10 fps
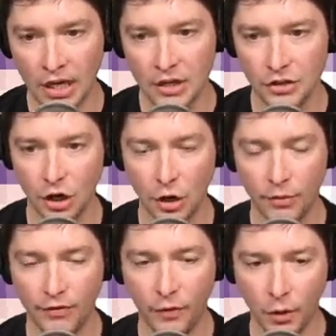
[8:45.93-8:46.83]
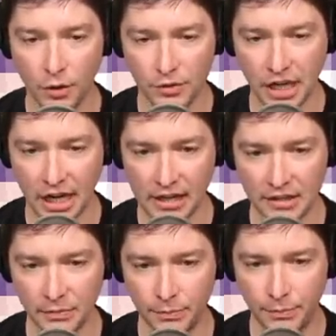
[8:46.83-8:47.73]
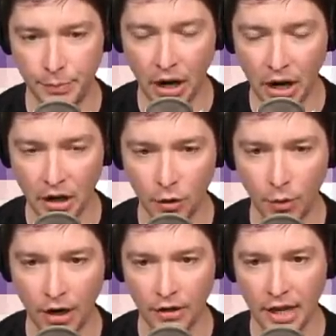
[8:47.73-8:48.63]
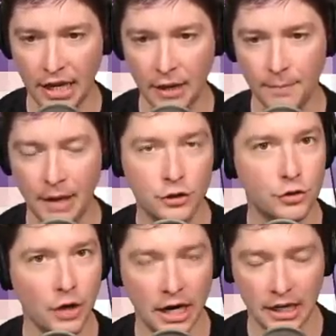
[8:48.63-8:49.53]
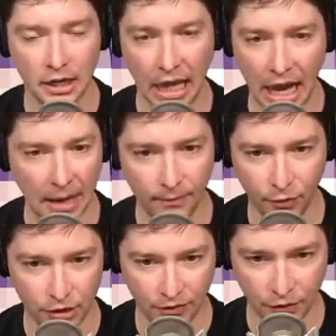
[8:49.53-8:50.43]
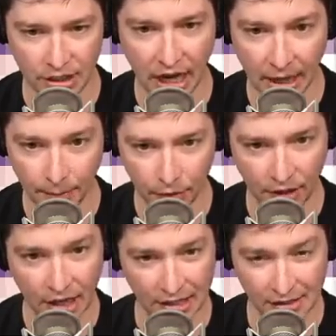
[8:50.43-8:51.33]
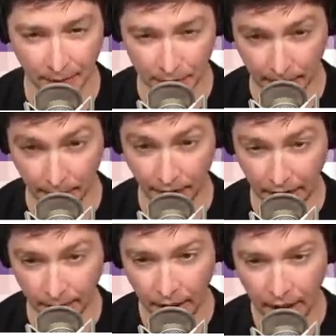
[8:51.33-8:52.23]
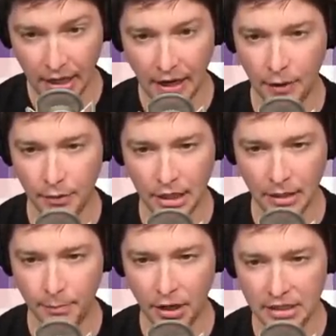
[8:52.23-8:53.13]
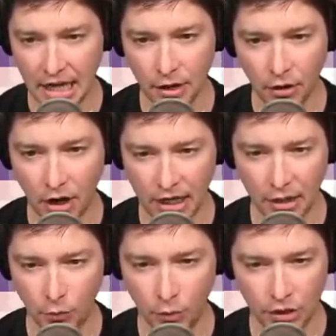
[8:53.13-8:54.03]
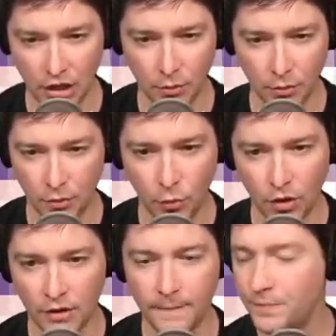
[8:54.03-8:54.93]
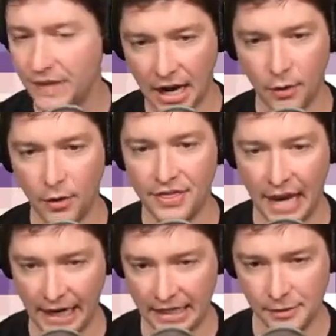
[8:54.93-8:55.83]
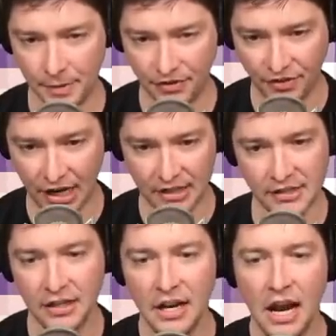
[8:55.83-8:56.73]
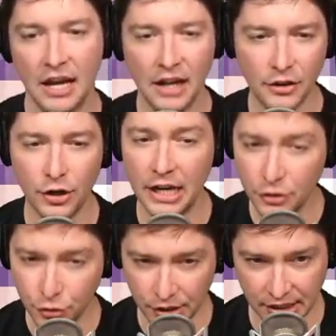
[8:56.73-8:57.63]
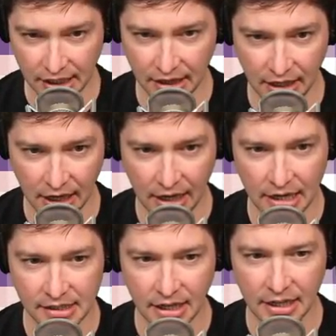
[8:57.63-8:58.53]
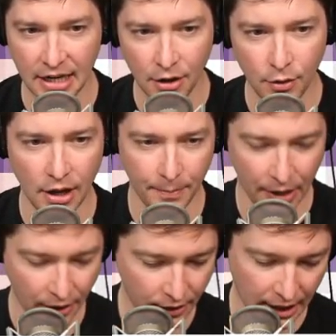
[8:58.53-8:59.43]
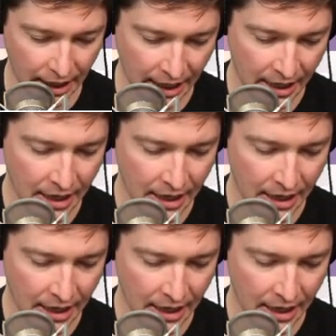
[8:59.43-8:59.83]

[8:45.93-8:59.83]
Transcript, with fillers: So before there was kind of this bug where like it might try to aim for a different type or like a subtype of item, and it would get bugged out on it and it wouldn't work. Now that has been fixed. Another interesting thing is that now apparently